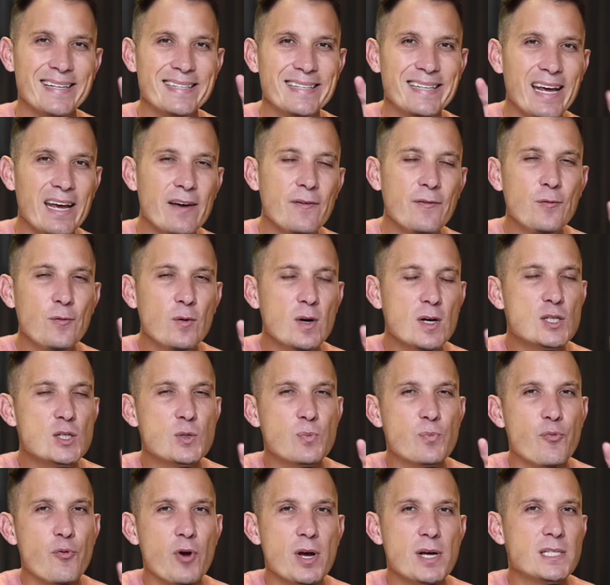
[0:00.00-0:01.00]
Death was
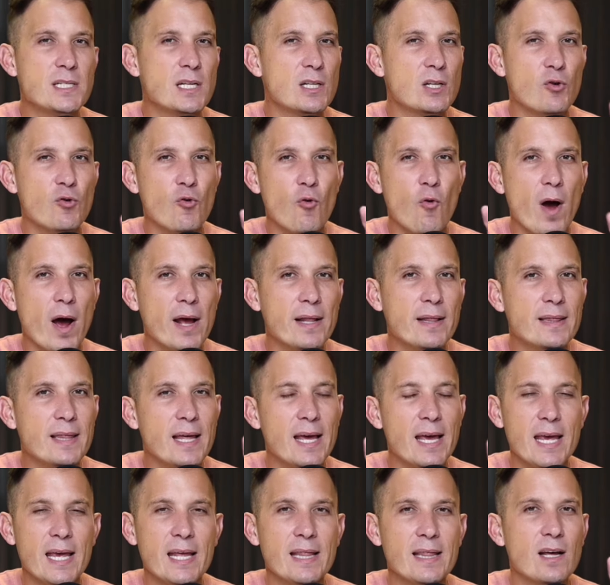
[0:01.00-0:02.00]
present right
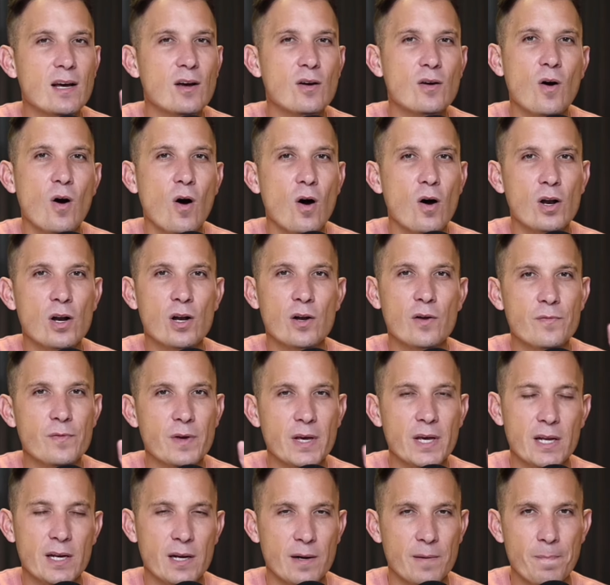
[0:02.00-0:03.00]
there in the Garden of
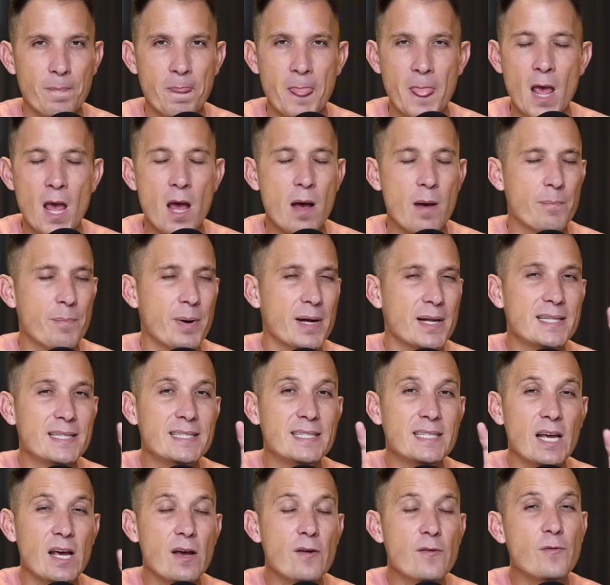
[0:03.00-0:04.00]
Eden,
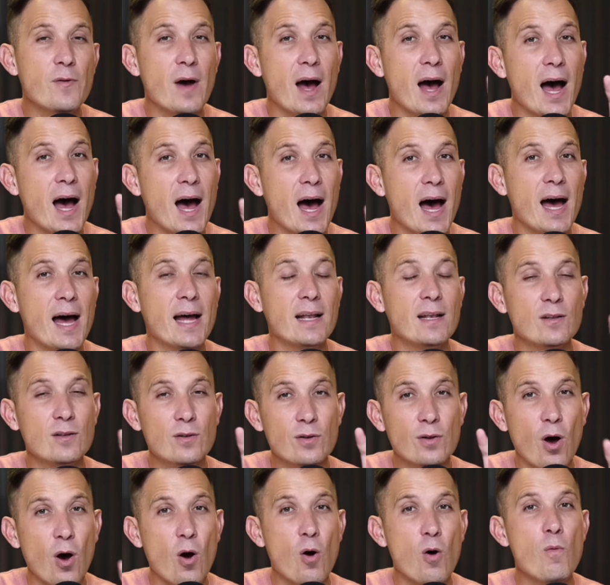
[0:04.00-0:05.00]
but death had
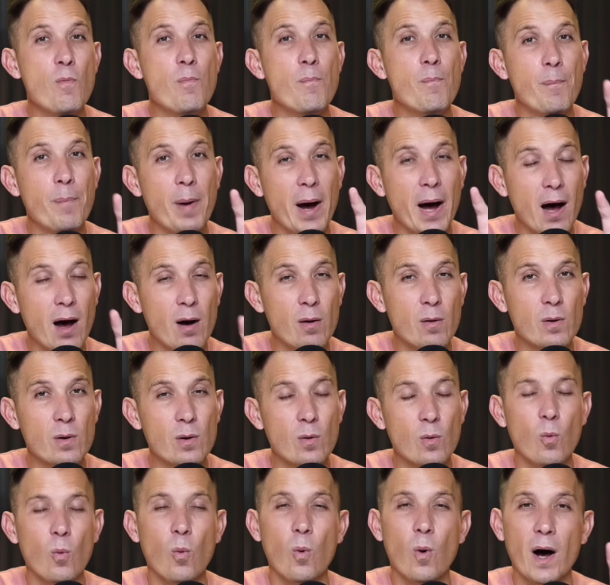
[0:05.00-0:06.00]
no power.
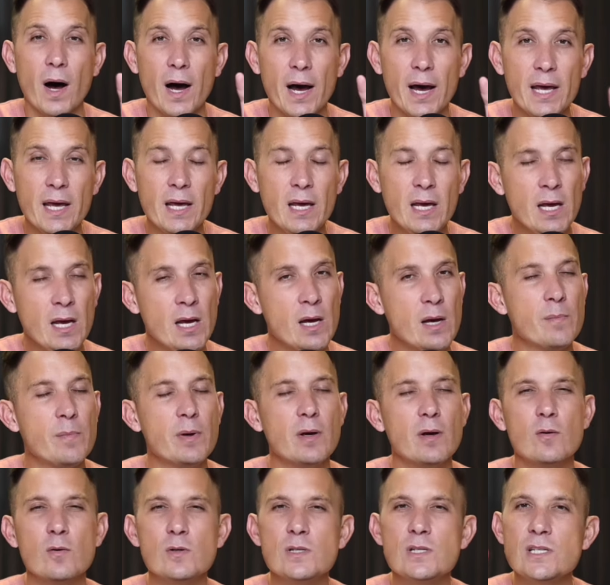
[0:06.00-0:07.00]
Why?
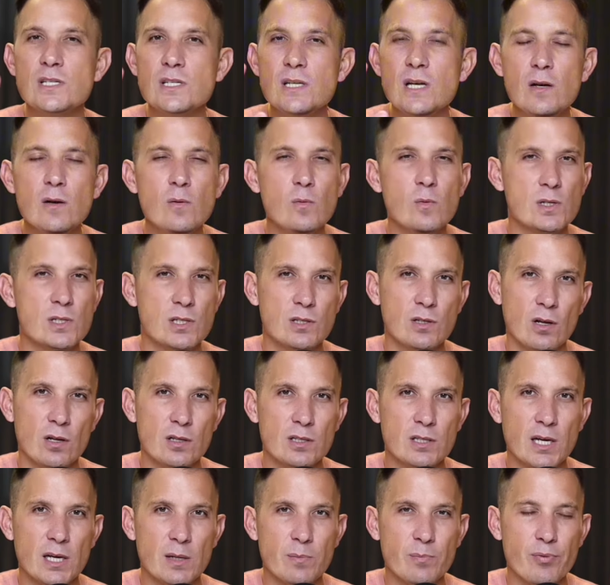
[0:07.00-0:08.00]
Because sin was
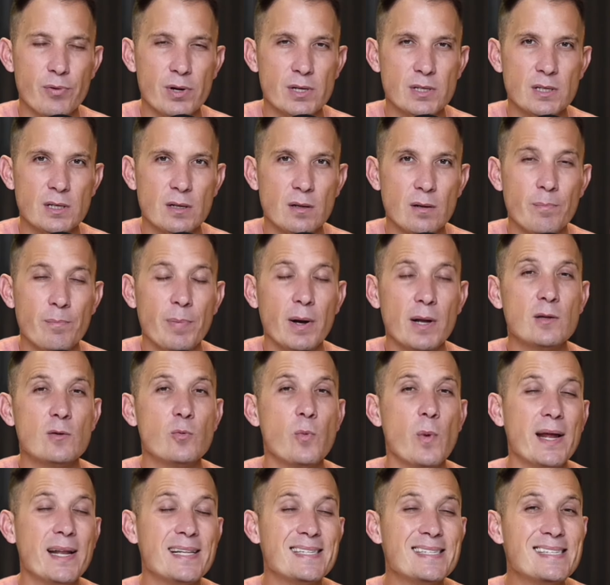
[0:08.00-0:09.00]
not yet present. But
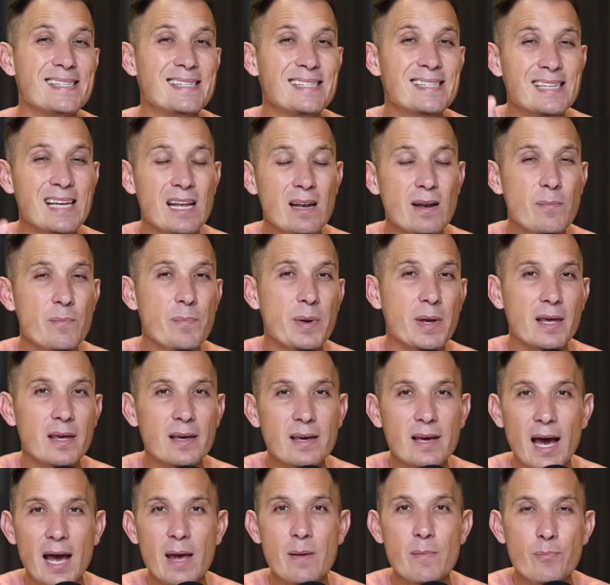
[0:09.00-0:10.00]
when sin
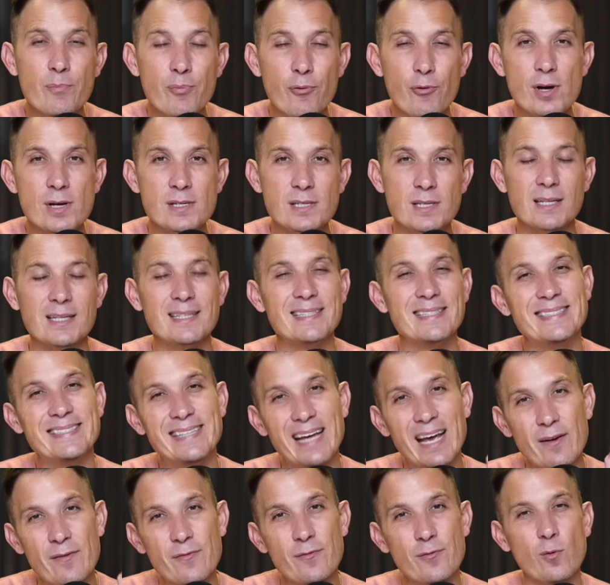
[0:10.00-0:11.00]
became present,
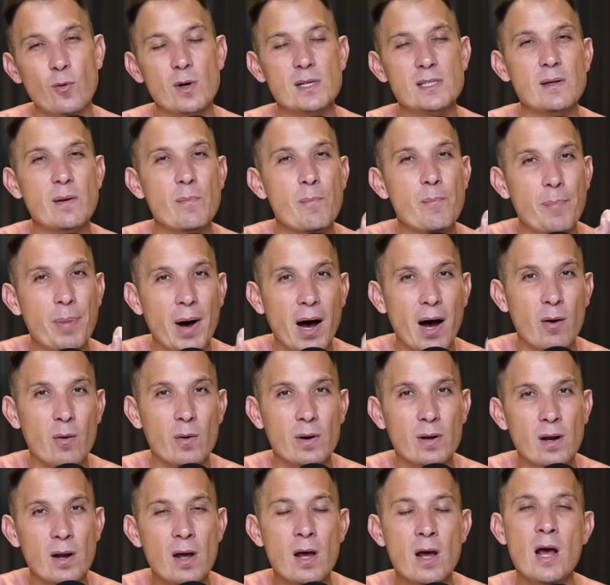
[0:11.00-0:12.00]
death was
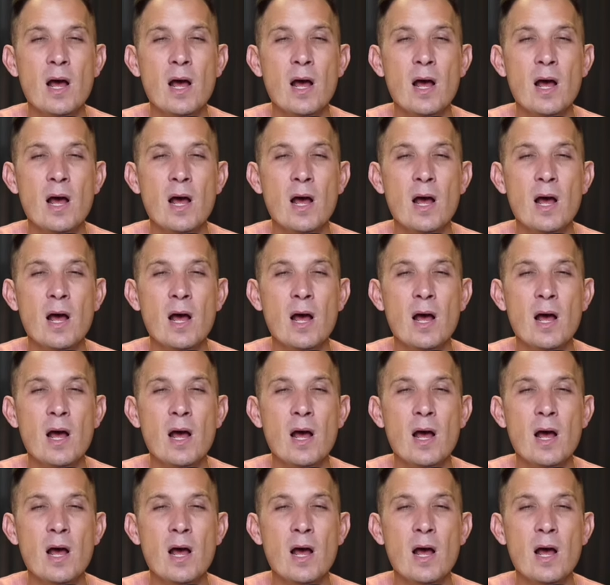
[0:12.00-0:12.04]
empowered.